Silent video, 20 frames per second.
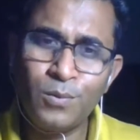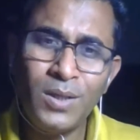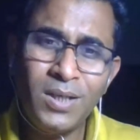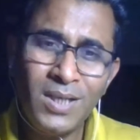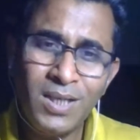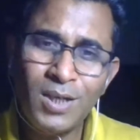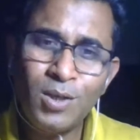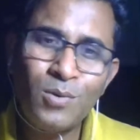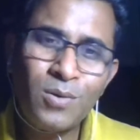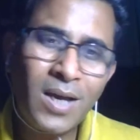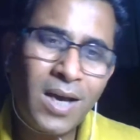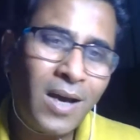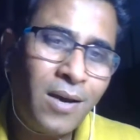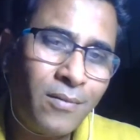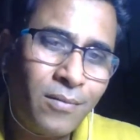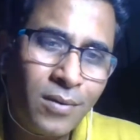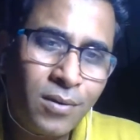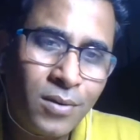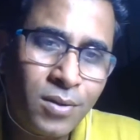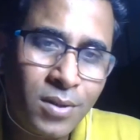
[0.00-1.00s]
We need to
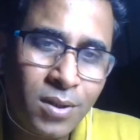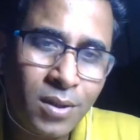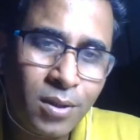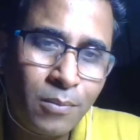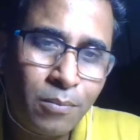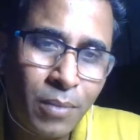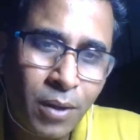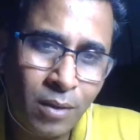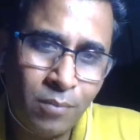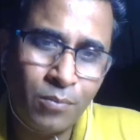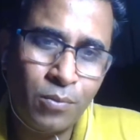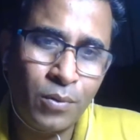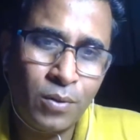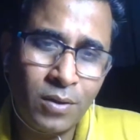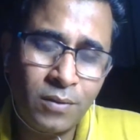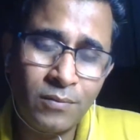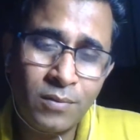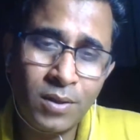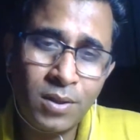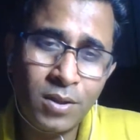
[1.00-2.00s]
have understand the pain
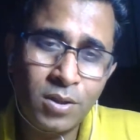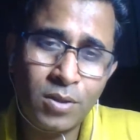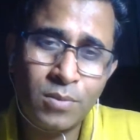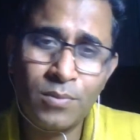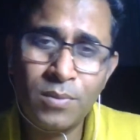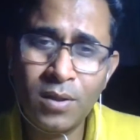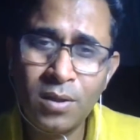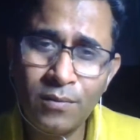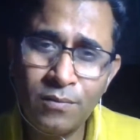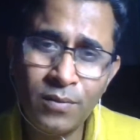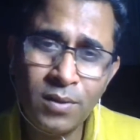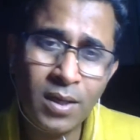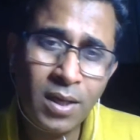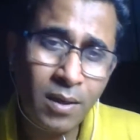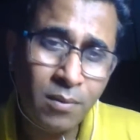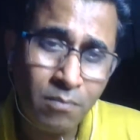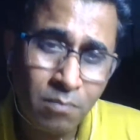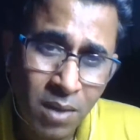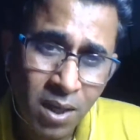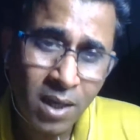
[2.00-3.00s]
point of the customer. And if we
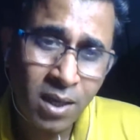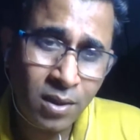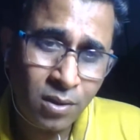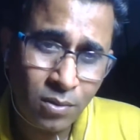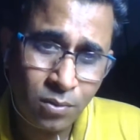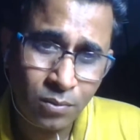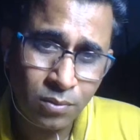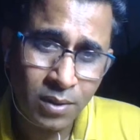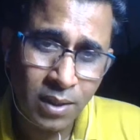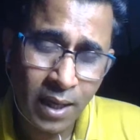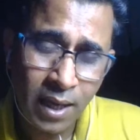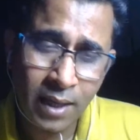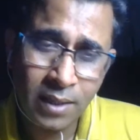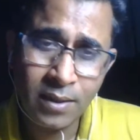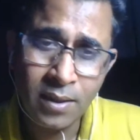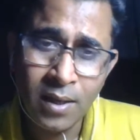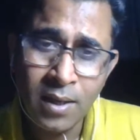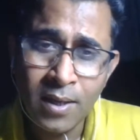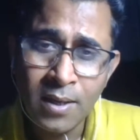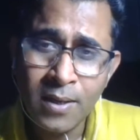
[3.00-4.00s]
can make it through
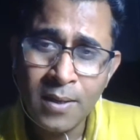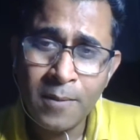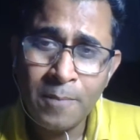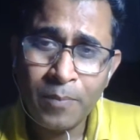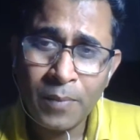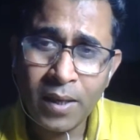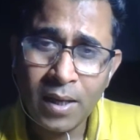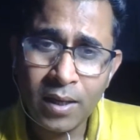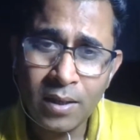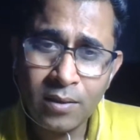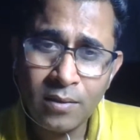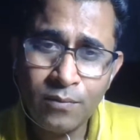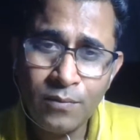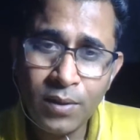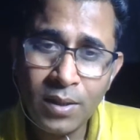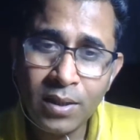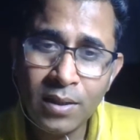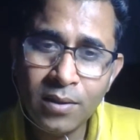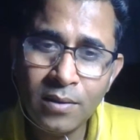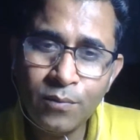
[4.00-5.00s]
that, and
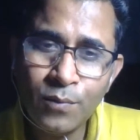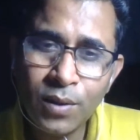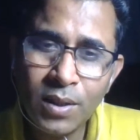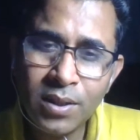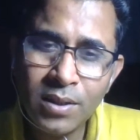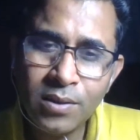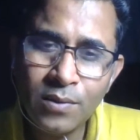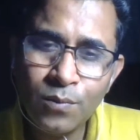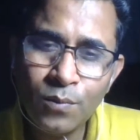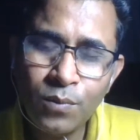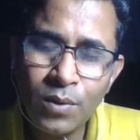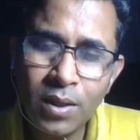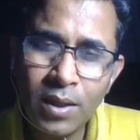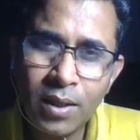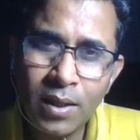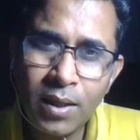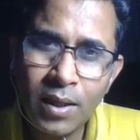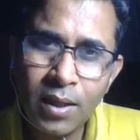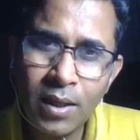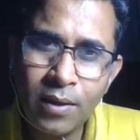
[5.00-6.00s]
we can
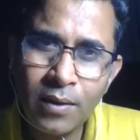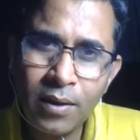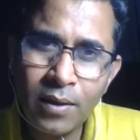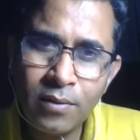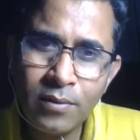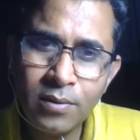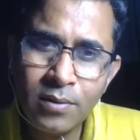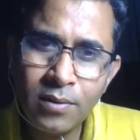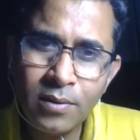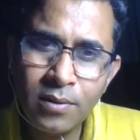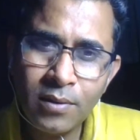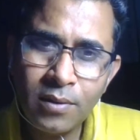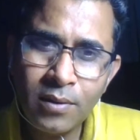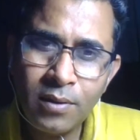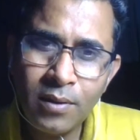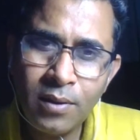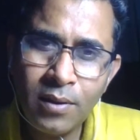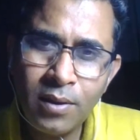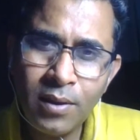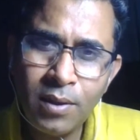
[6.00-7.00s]
and
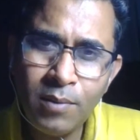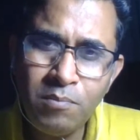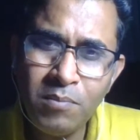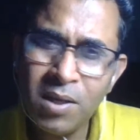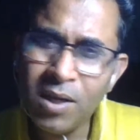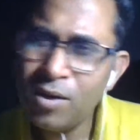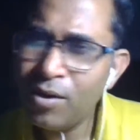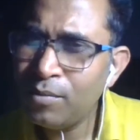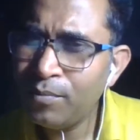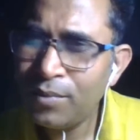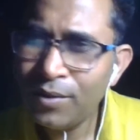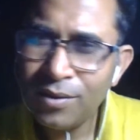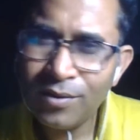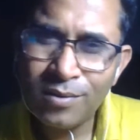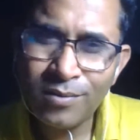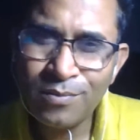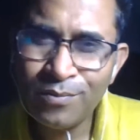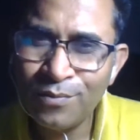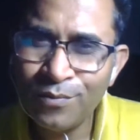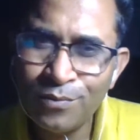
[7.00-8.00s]
he may not
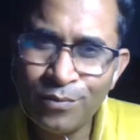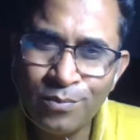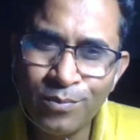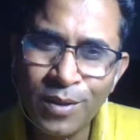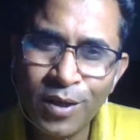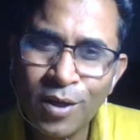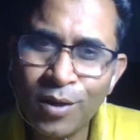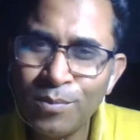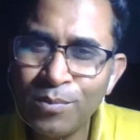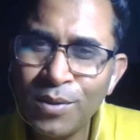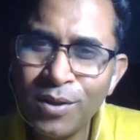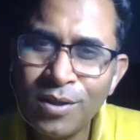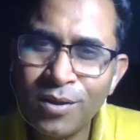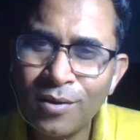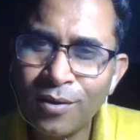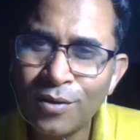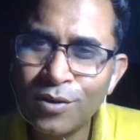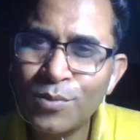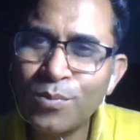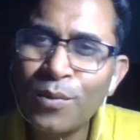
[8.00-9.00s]
be
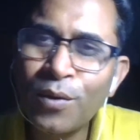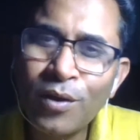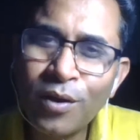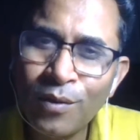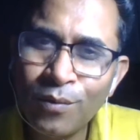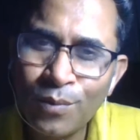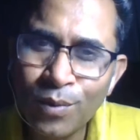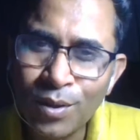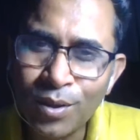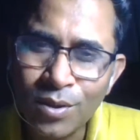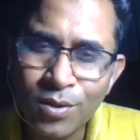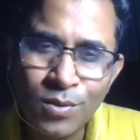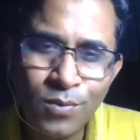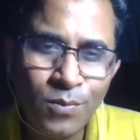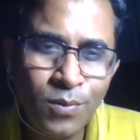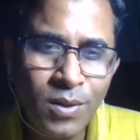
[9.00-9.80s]
corresponding with us.